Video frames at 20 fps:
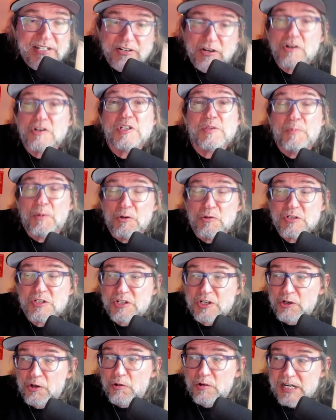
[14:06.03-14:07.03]
are supposed to
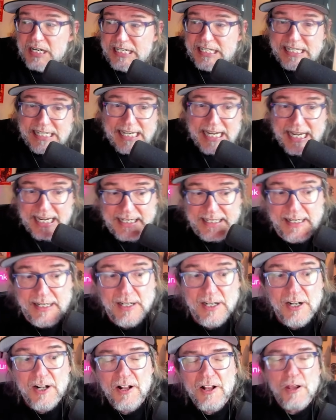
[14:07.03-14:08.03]
go extinct.
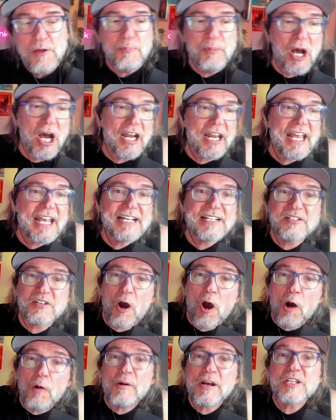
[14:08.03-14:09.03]
But it's
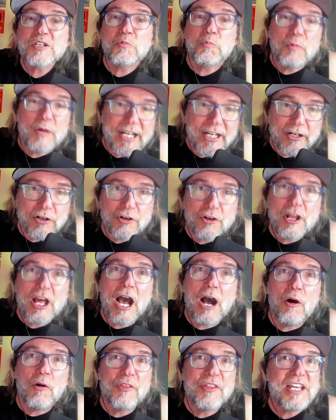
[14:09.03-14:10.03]
always weird
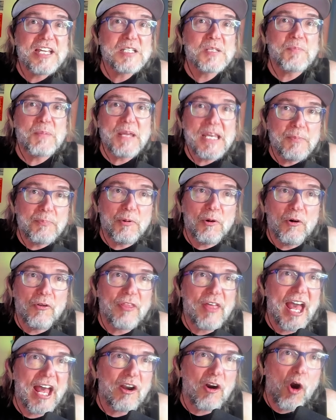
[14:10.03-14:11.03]
how these people
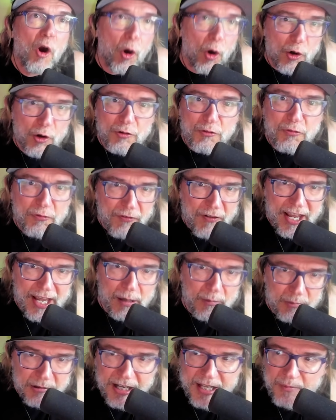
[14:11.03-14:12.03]
that aren't
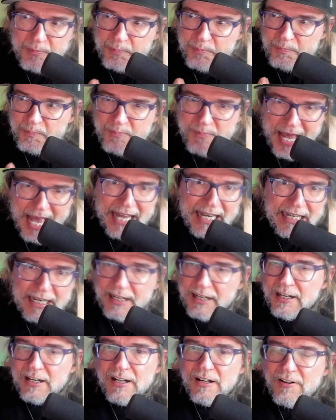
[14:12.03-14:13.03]
family men,
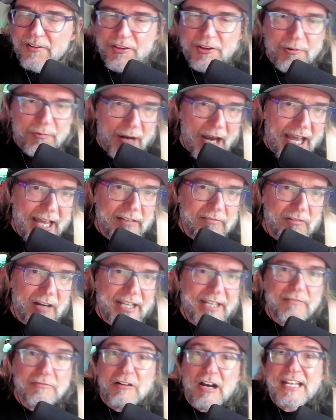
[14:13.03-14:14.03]
right?
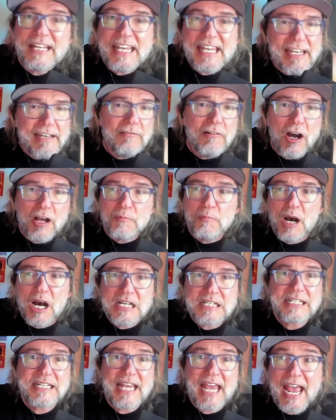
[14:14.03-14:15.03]
Like Elon
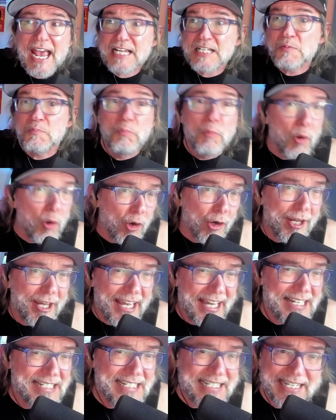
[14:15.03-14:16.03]
Musk has more
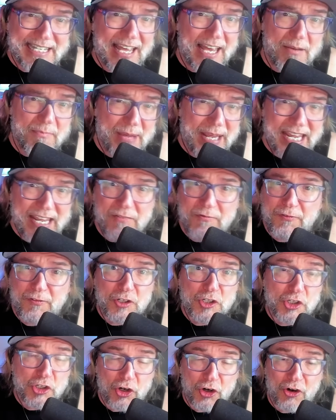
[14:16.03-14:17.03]
kids than me for
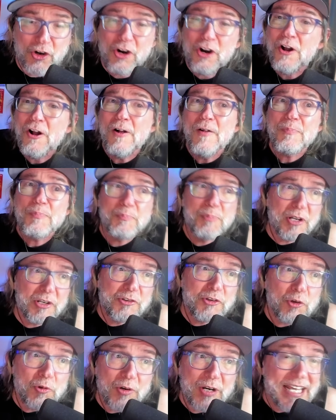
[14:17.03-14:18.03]
sure. But
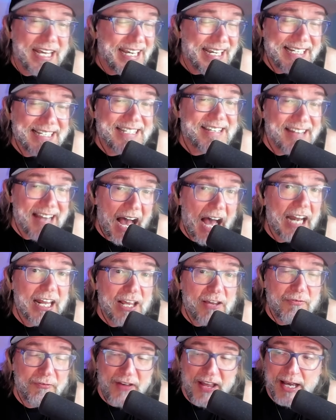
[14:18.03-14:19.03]
dude, he's not a
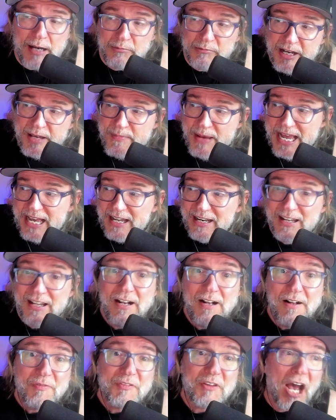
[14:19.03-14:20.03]
family man.
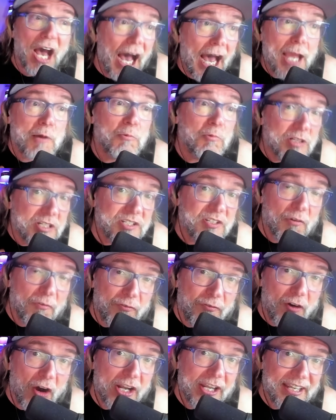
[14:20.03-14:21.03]
I was a
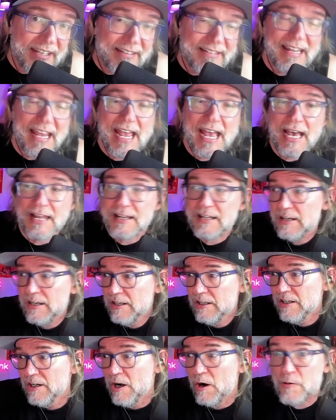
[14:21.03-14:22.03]
fucking dad,
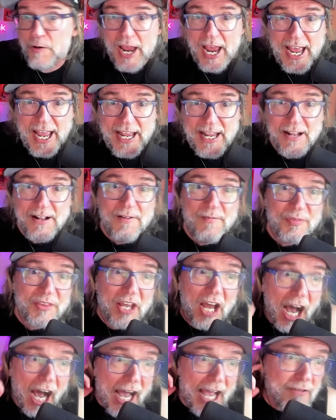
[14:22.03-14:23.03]
okay?
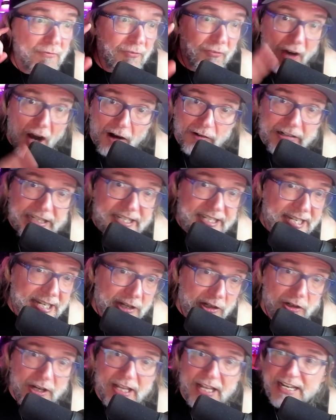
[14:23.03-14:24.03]
I
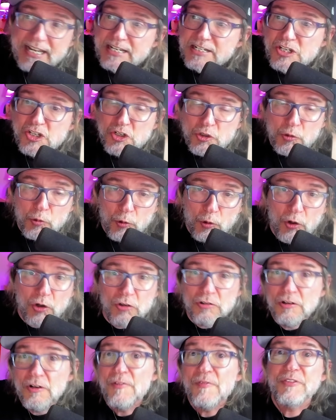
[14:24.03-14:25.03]
volunteered at his
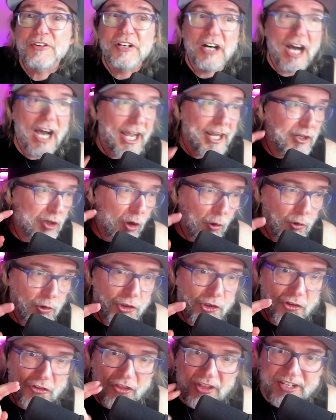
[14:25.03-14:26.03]
school. I
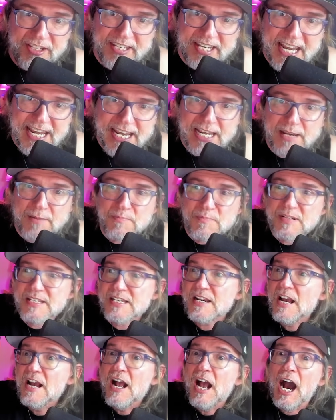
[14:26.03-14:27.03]
coached the teams.
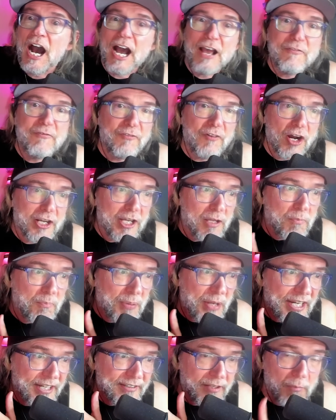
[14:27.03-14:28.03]
I fucking
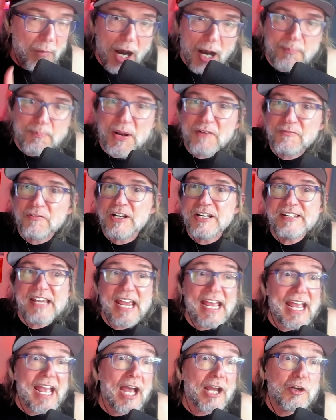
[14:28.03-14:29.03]
picked him up every
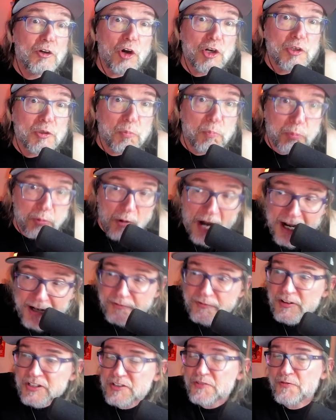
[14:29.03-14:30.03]
day. I cooked
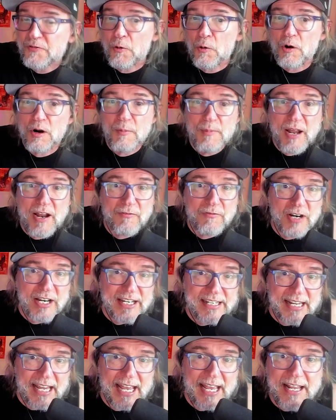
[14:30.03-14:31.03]
breakfast for him every
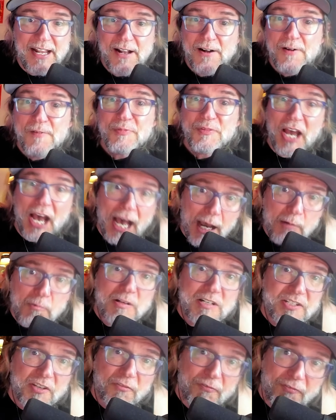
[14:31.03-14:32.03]
day. I
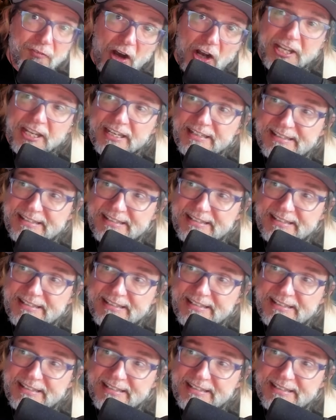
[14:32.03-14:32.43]
was a fucking